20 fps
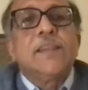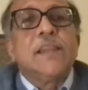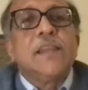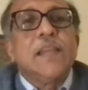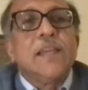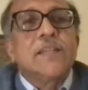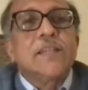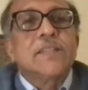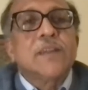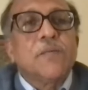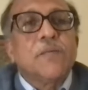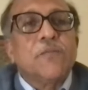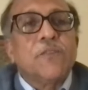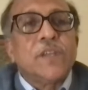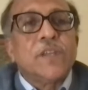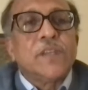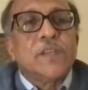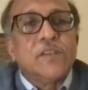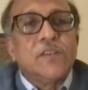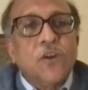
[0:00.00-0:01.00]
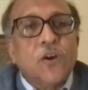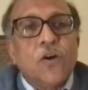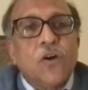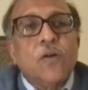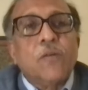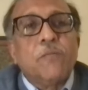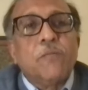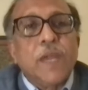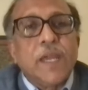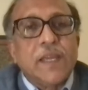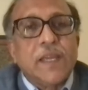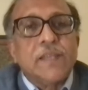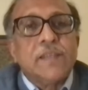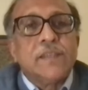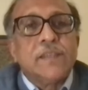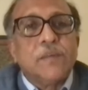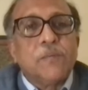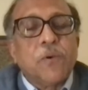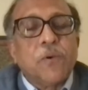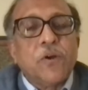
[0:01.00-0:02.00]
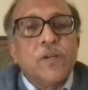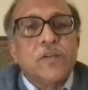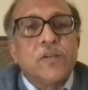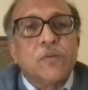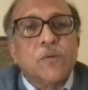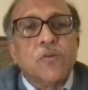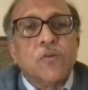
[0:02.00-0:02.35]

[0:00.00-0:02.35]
links up with the point about